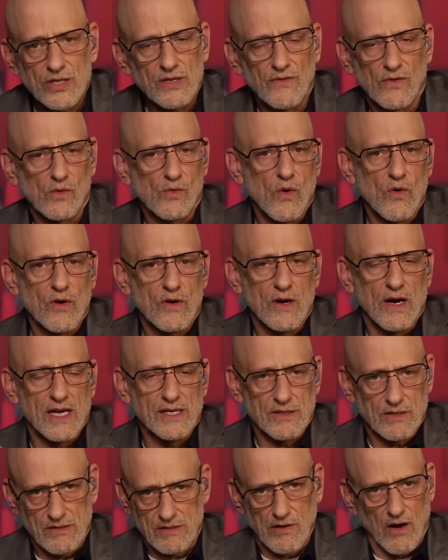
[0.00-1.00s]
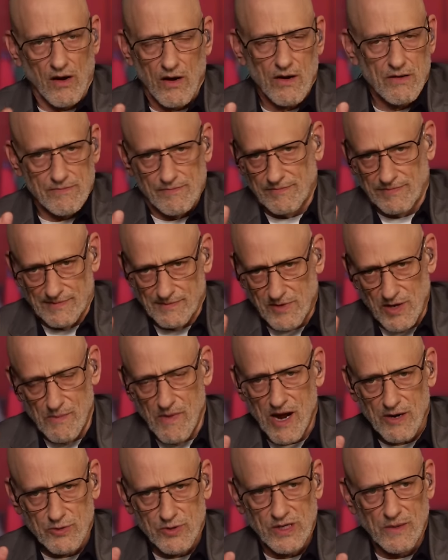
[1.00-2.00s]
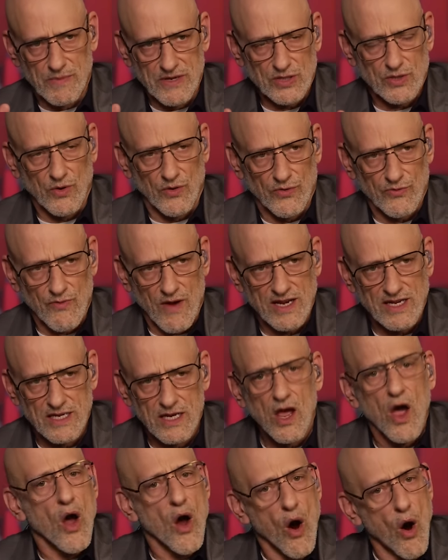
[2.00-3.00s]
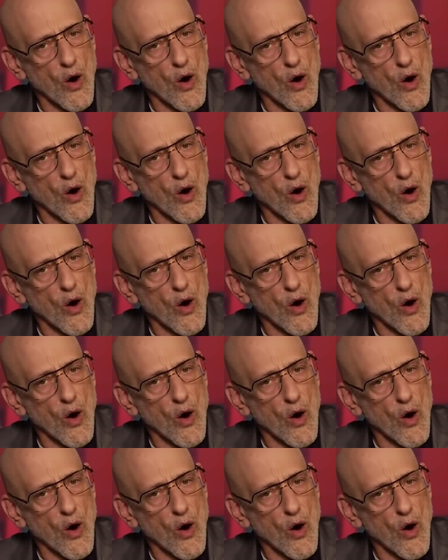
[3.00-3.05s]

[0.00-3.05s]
Civil War has our democracy been so threatened.